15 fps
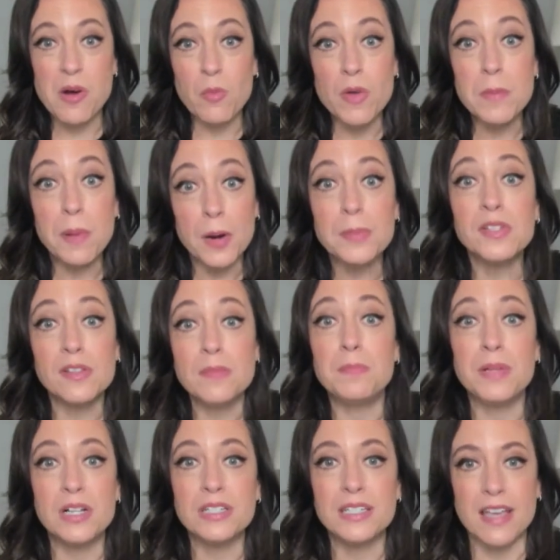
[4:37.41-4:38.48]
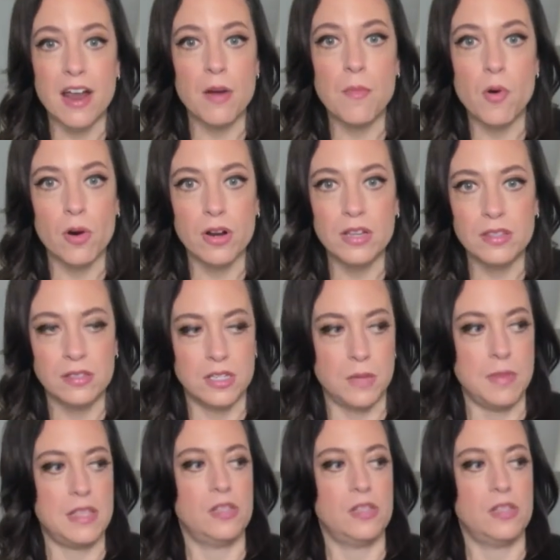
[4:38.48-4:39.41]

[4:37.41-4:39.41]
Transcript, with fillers: We purposely built Kaer Morhen to be